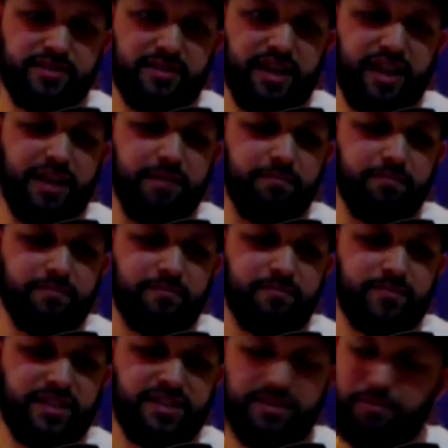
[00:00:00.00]
game,
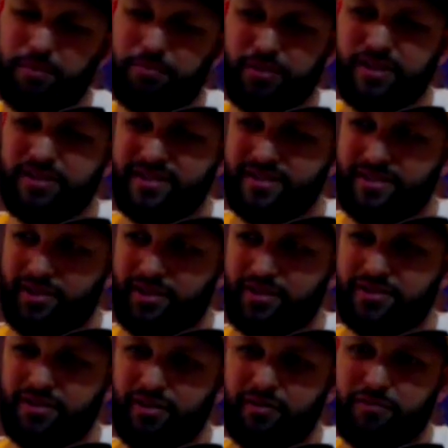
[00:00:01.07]
because it replaces the
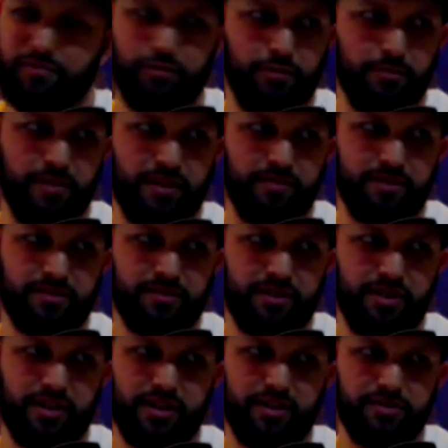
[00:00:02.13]
All-Star format, right?
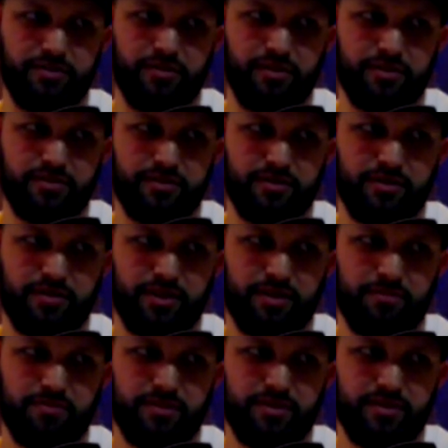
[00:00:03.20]
They're not going to do an All-Star
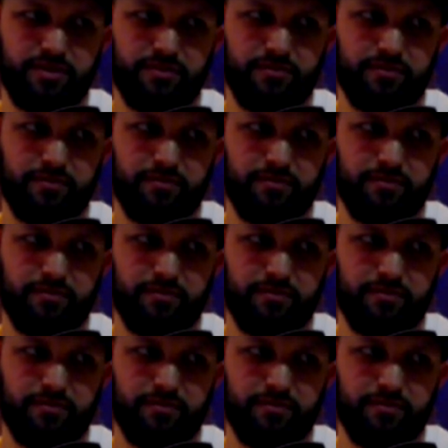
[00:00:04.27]
game this year?